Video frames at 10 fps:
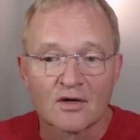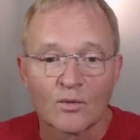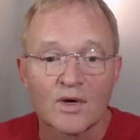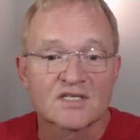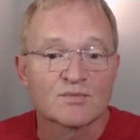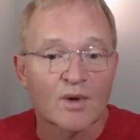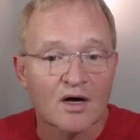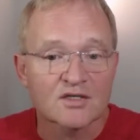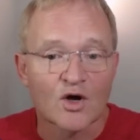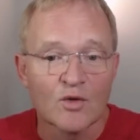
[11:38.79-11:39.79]
where
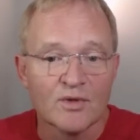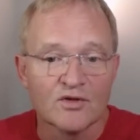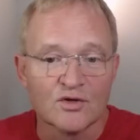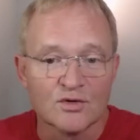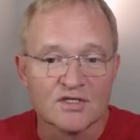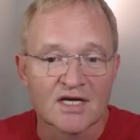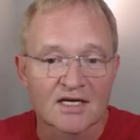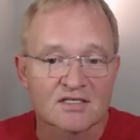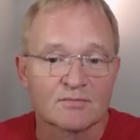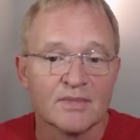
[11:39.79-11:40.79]
smart home
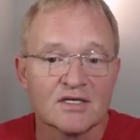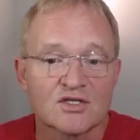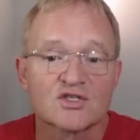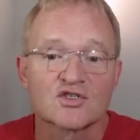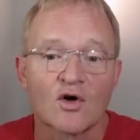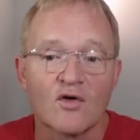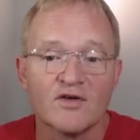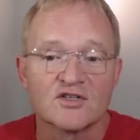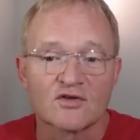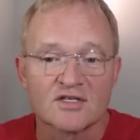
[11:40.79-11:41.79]
enthusiasts meet to solve
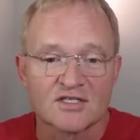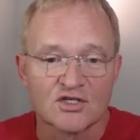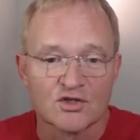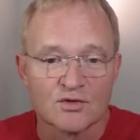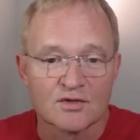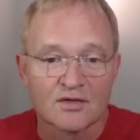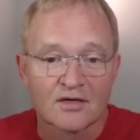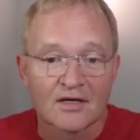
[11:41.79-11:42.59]
each other's issues.